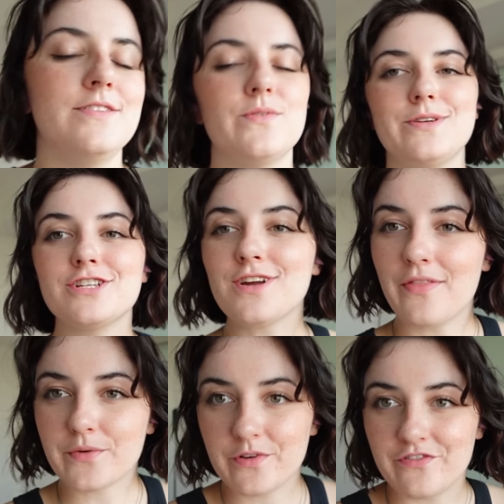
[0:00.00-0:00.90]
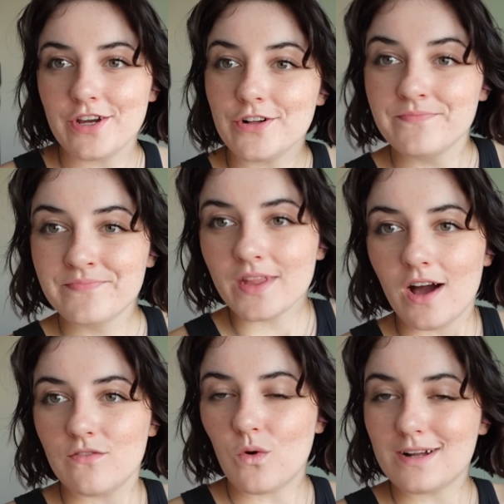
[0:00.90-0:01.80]
And so we just got the reveal
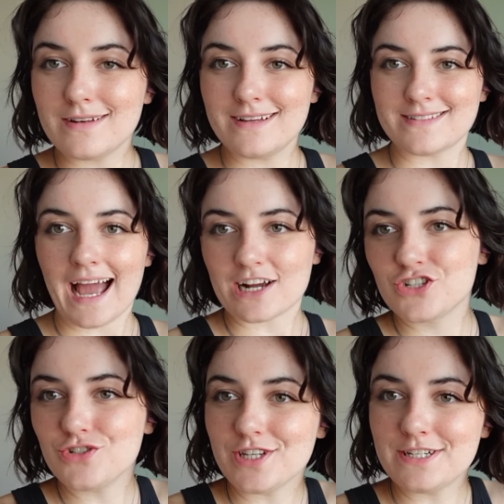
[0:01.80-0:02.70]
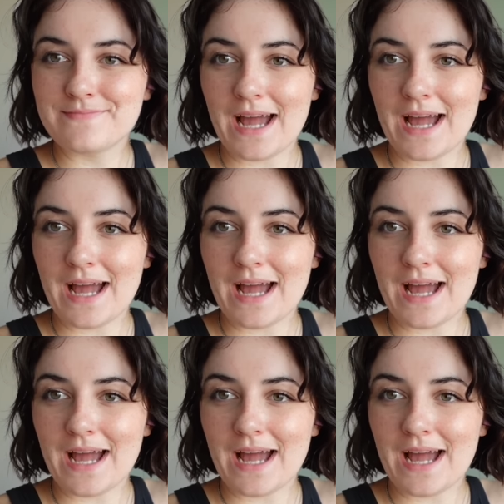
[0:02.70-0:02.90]
of what is actually